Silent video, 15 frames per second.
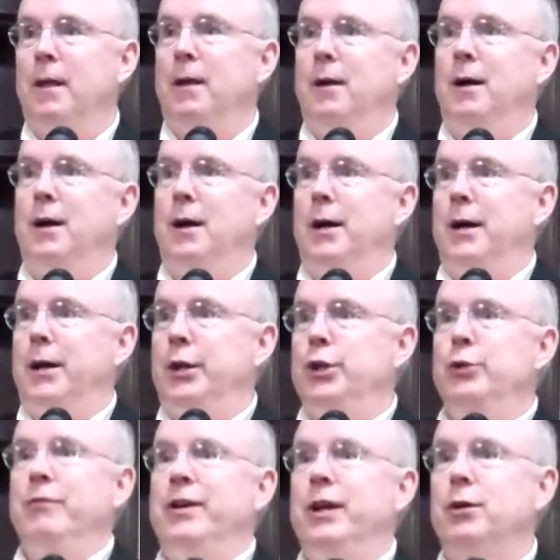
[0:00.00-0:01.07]

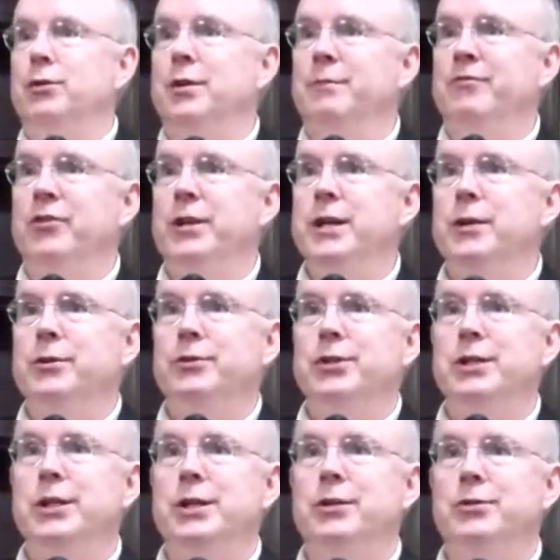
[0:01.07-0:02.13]
You've held them for years
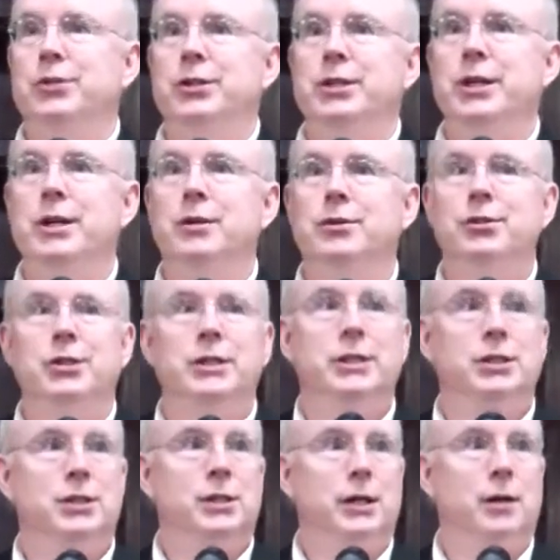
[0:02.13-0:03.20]
and years and years in
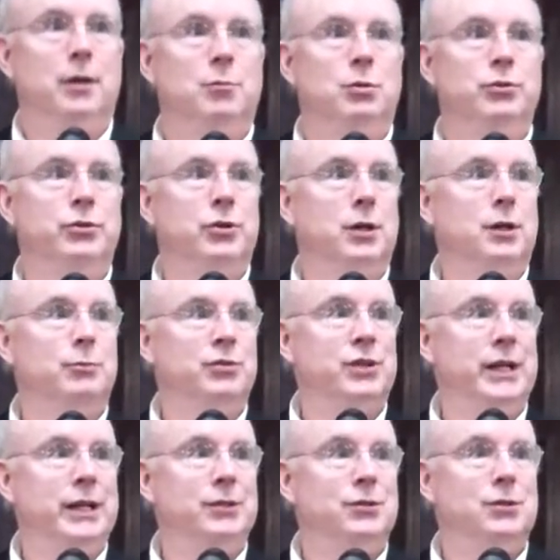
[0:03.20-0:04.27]
these terrible
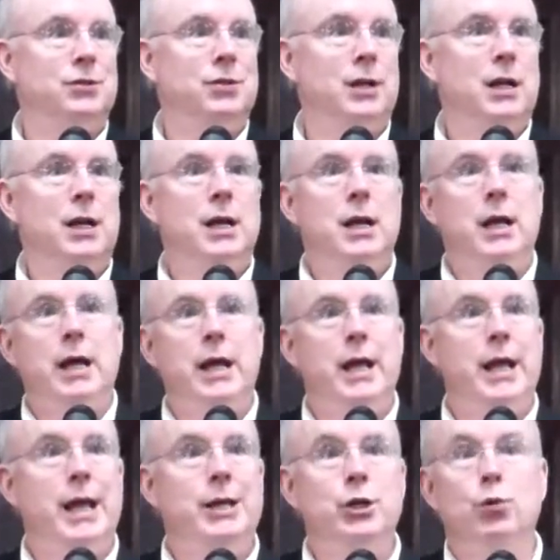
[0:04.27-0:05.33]
circumstances.
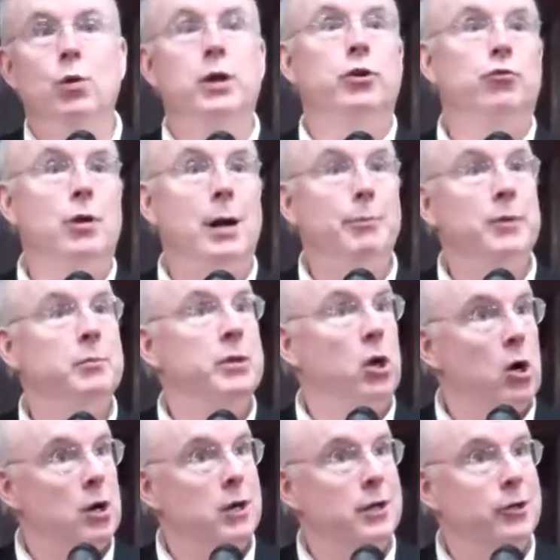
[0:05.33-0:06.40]
And you want to drop them in
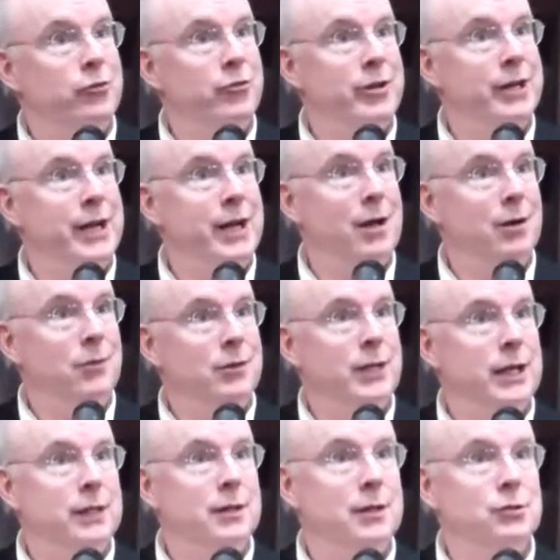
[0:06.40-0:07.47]
our country now?
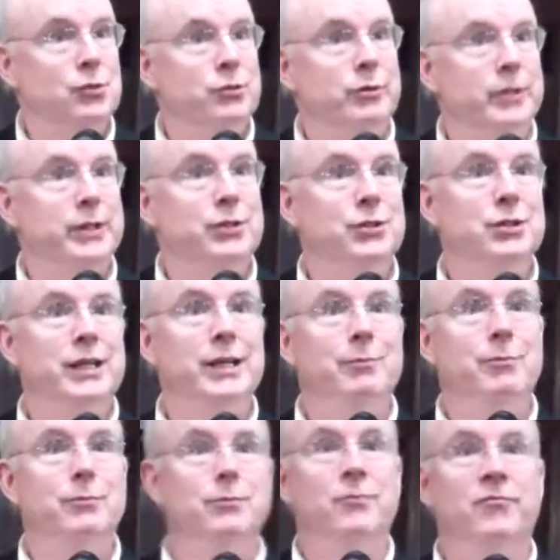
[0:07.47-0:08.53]
That doesn't really
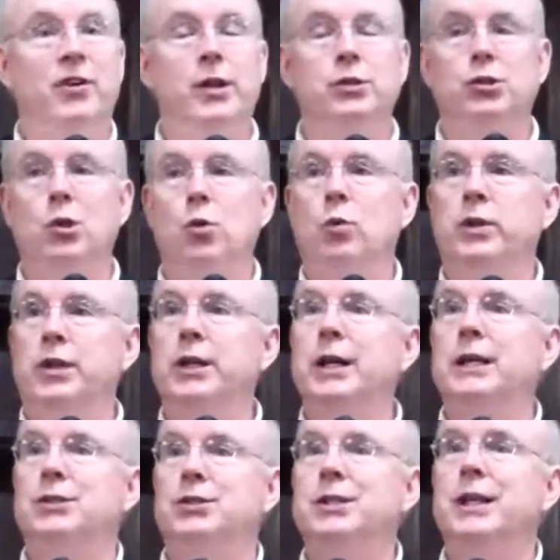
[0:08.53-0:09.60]
seem fair. So what the
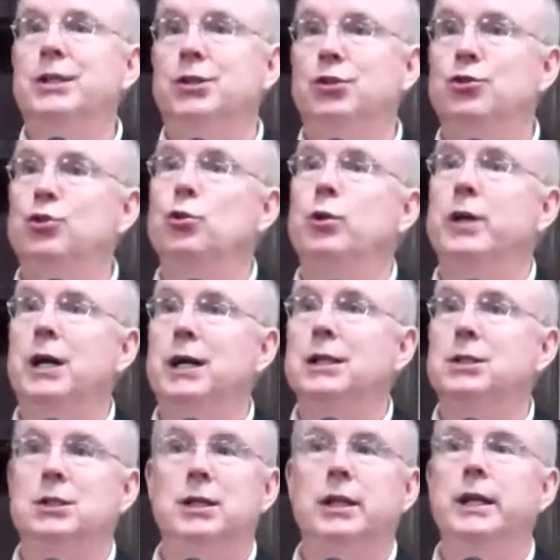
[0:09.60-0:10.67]
United States is doing,
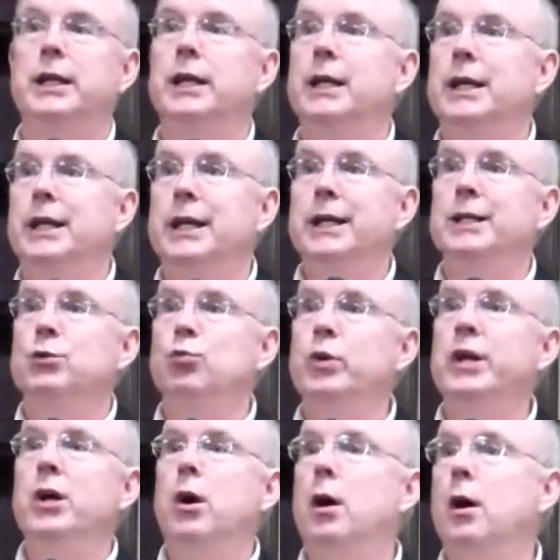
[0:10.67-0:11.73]
honestly, is
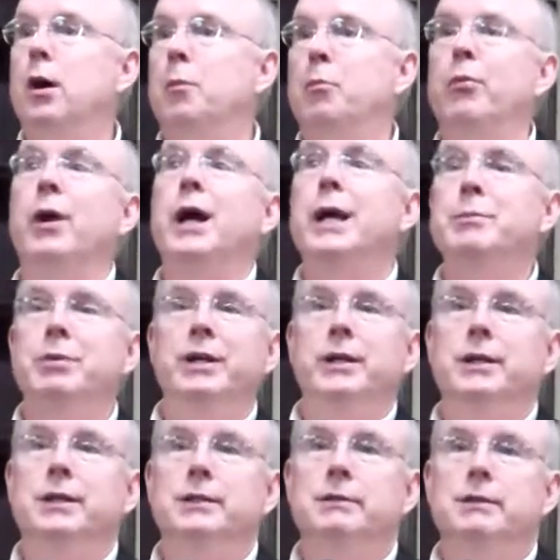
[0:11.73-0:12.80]
we are
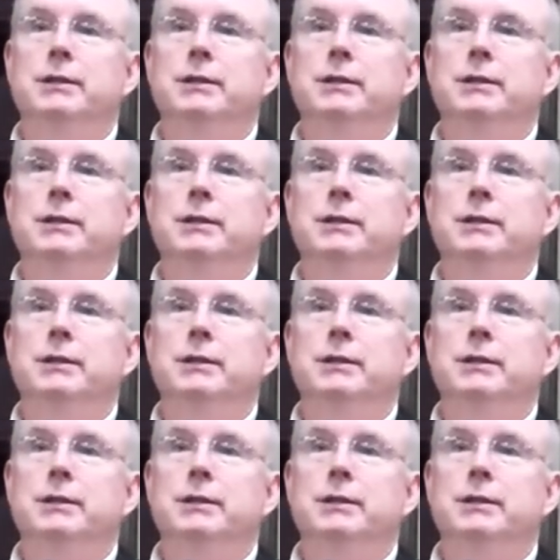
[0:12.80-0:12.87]
bribing